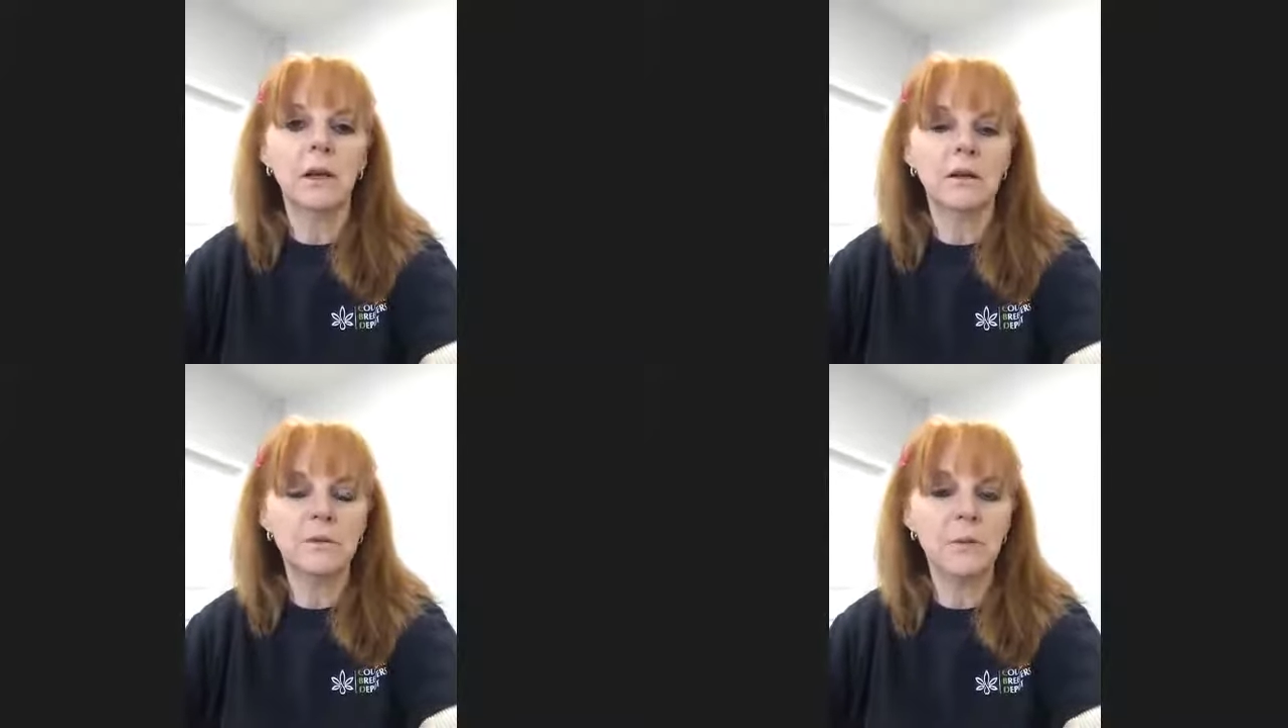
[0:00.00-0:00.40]

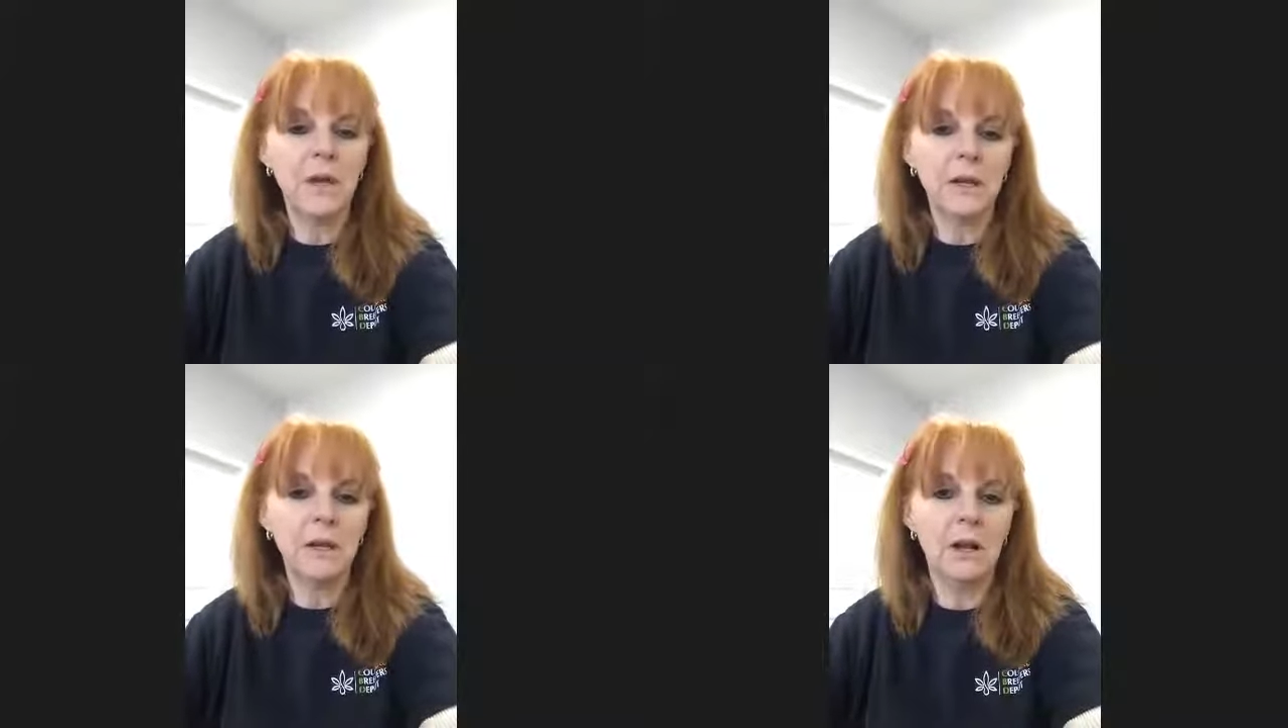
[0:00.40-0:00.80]

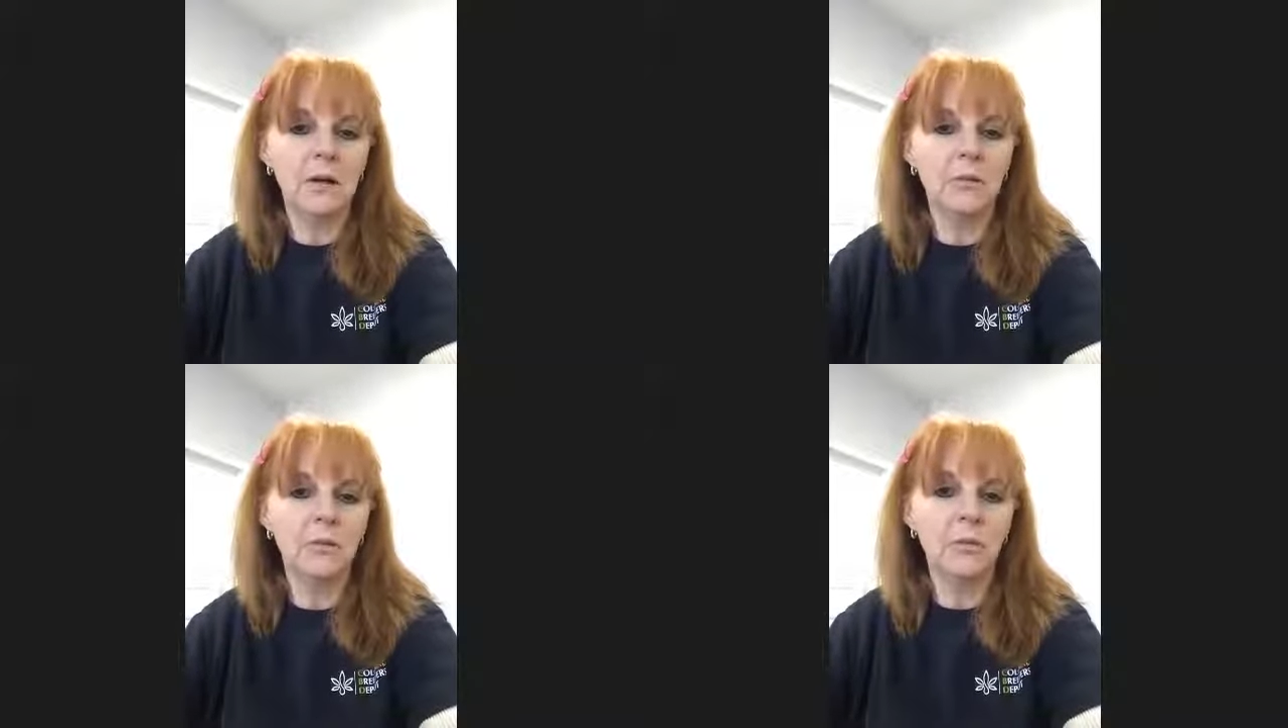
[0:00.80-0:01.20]
depending
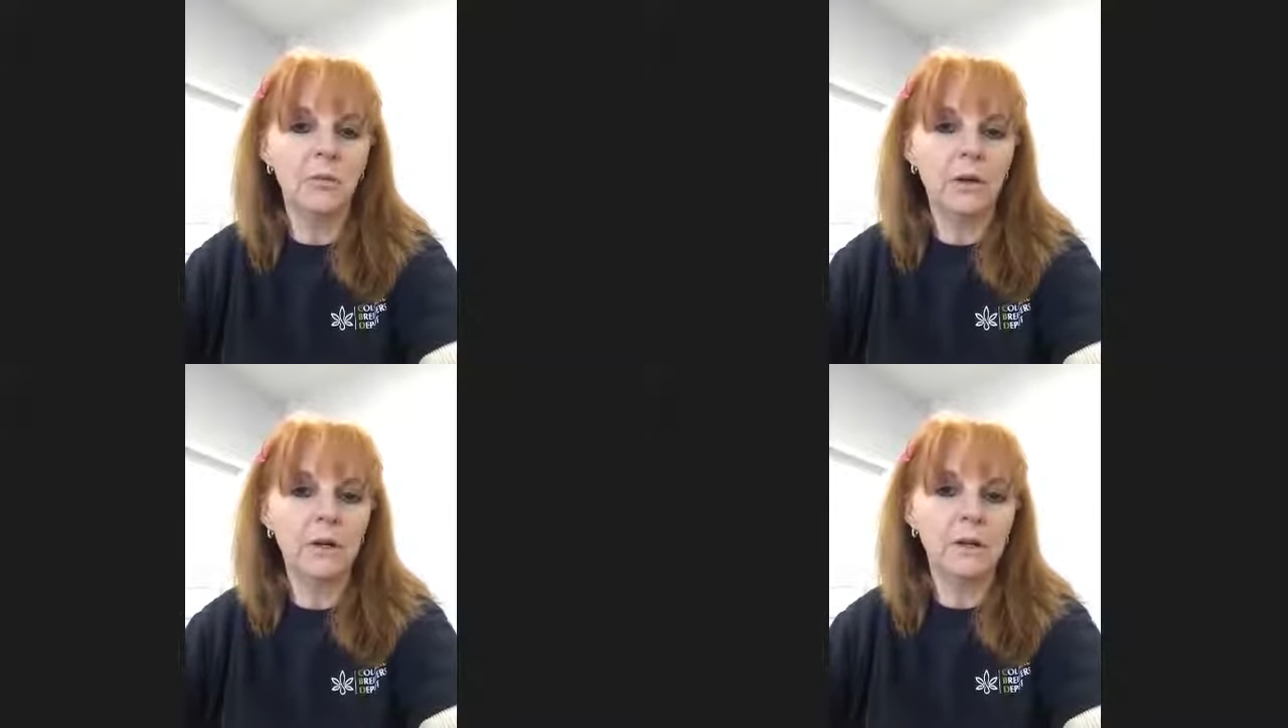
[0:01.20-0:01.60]
on
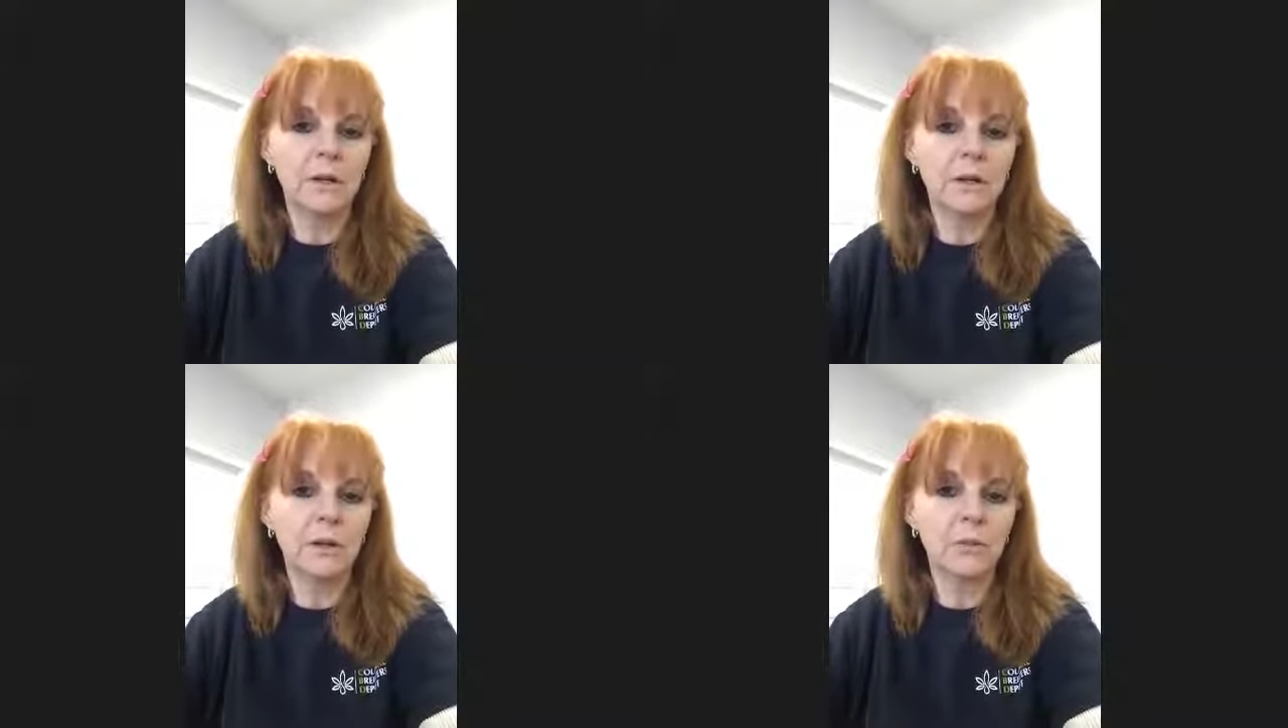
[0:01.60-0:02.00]
what
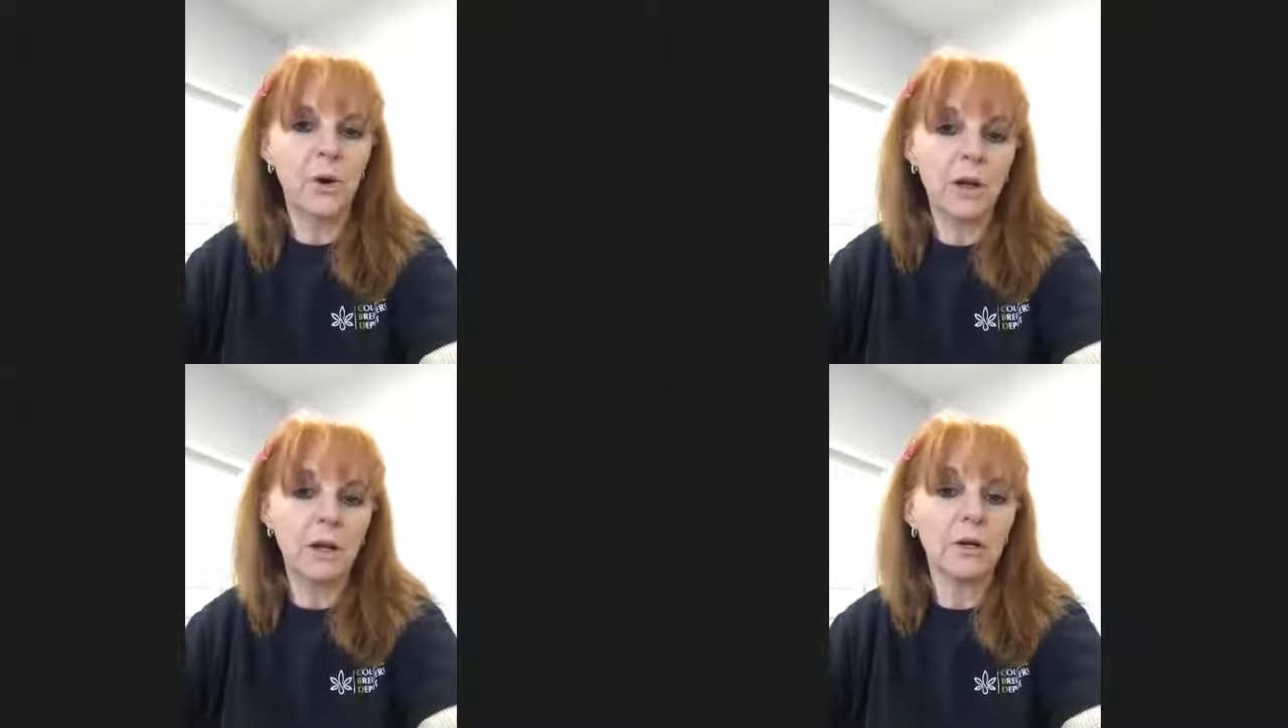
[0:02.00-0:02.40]

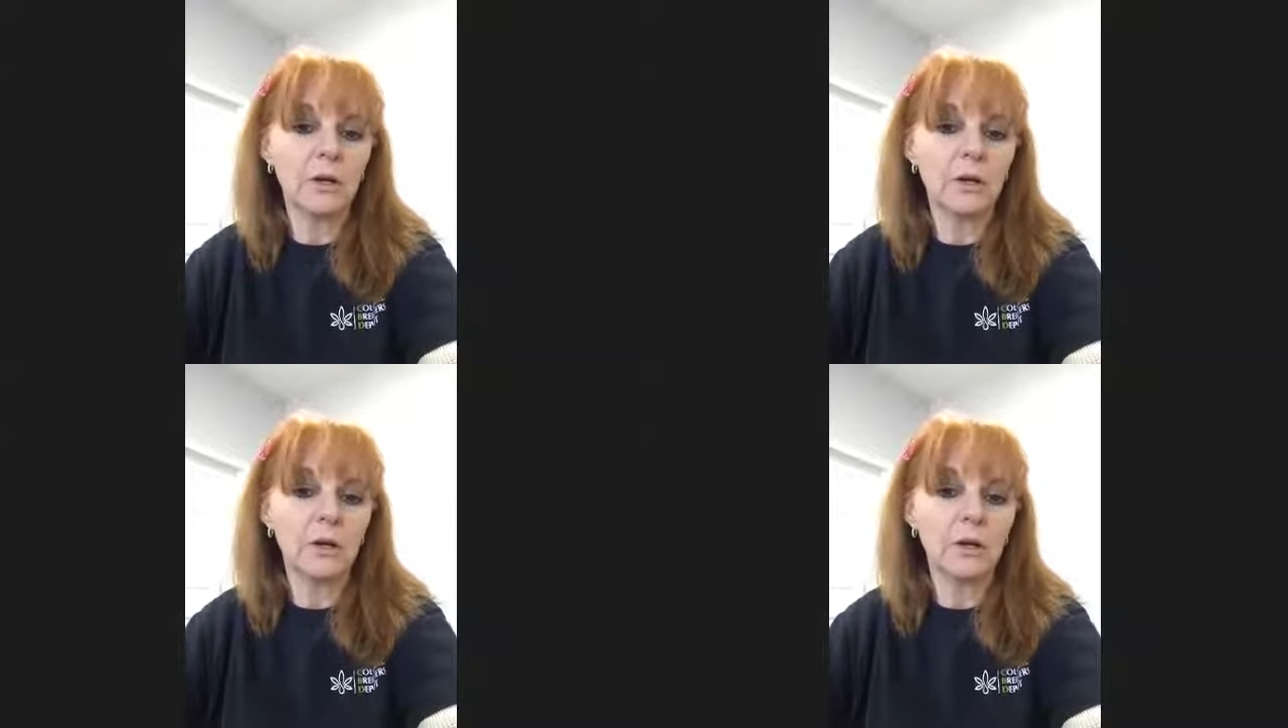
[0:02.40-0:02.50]
product